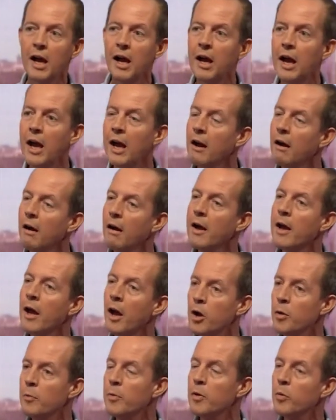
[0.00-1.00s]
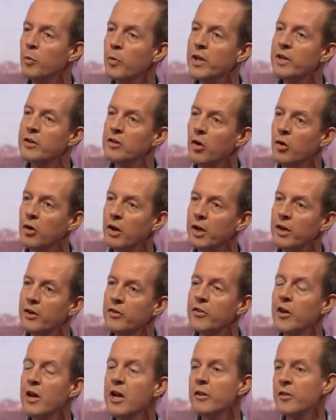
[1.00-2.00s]
And I hope that with
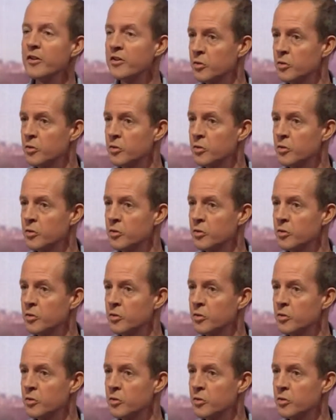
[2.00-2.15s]
colleagues,